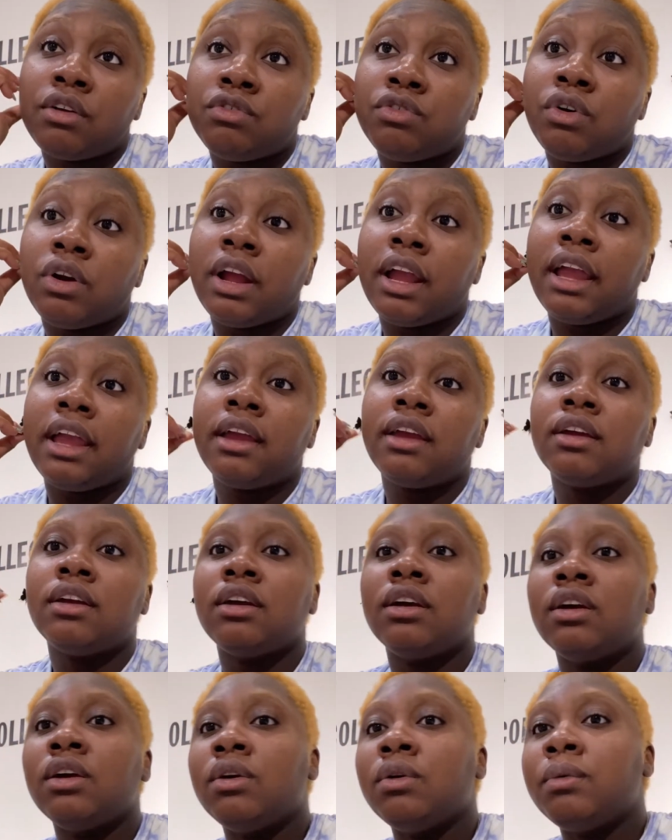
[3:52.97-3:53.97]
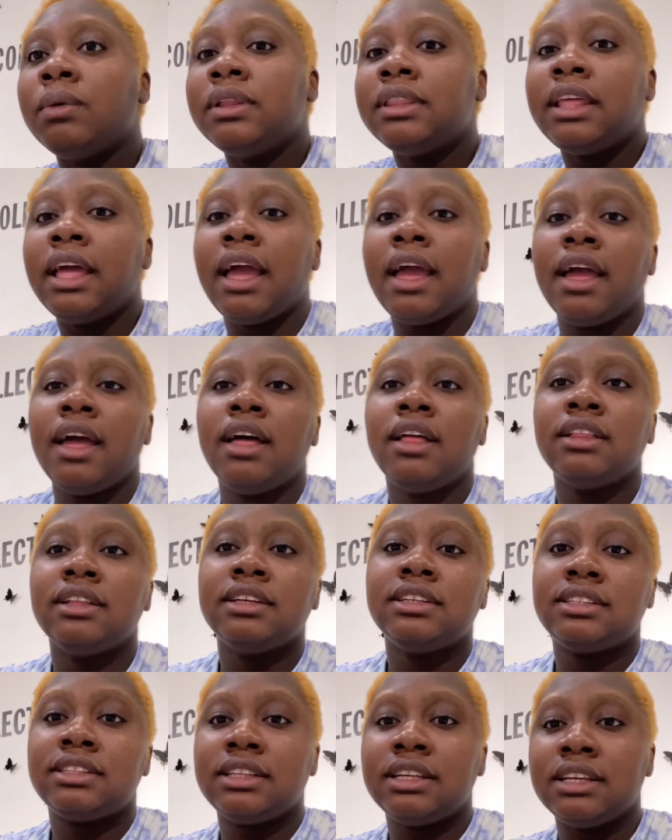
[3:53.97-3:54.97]
for what the hell
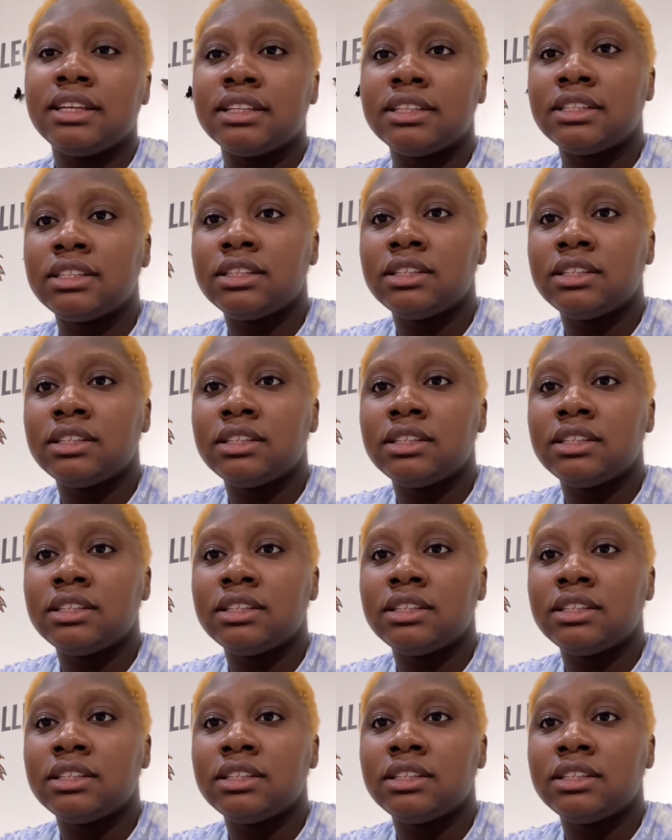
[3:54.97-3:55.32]
is this?